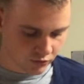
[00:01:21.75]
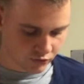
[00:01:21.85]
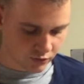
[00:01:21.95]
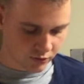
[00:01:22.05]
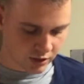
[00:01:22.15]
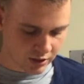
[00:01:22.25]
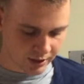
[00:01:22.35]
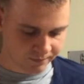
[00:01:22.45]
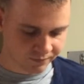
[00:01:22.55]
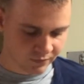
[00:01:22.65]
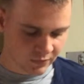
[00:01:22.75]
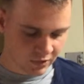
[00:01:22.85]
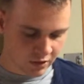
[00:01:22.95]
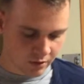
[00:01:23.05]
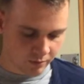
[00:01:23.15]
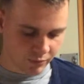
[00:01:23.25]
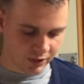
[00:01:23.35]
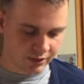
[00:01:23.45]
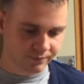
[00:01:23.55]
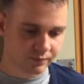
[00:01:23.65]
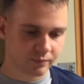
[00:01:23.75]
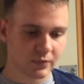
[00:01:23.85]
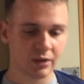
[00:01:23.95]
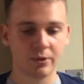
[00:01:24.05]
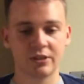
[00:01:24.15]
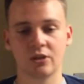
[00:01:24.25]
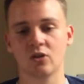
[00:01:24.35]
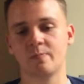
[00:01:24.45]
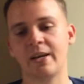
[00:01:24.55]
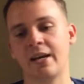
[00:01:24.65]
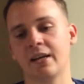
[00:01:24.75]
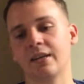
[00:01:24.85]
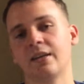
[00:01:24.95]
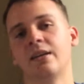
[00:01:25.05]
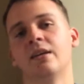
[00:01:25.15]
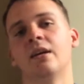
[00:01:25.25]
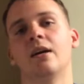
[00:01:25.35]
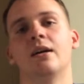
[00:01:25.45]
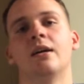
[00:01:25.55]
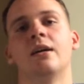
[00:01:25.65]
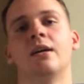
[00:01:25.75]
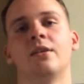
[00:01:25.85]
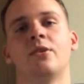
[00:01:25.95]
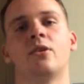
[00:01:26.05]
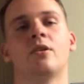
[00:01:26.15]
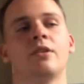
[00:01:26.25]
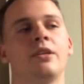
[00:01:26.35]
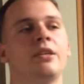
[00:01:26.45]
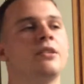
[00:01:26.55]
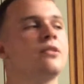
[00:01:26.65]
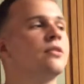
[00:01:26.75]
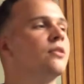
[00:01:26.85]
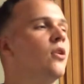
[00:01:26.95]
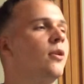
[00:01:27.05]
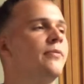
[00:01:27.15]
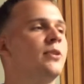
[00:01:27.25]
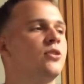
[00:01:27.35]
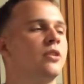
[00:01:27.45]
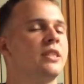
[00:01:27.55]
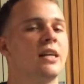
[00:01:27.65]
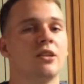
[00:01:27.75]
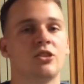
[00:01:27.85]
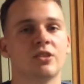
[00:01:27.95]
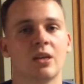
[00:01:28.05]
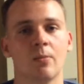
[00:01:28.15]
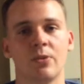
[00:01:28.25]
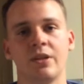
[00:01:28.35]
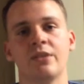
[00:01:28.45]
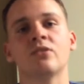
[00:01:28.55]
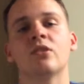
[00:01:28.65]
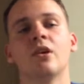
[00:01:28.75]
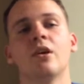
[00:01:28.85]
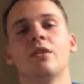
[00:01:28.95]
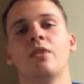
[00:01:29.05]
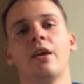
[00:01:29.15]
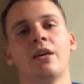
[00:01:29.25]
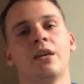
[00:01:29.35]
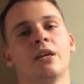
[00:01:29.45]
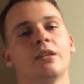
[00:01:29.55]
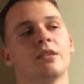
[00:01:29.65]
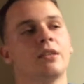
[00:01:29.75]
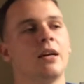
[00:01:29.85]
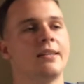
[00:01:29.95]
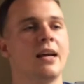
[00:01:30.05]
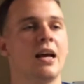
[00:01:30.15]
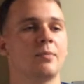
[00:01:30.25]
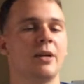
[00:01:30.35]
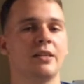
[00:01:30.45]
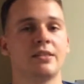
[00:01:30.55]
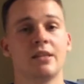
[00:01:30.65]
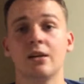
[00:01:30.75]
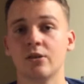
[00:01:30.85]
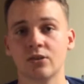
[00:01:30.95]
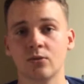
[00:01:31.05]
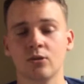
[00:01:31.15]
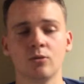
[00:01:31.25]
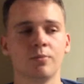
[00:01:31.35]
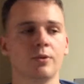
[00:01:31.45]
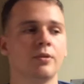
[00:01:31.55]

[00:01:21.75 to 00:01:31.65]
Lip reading: So yeah, but anyways, it goes back. There are all these artificial intelligence companies. They get attacked by this terrorist group.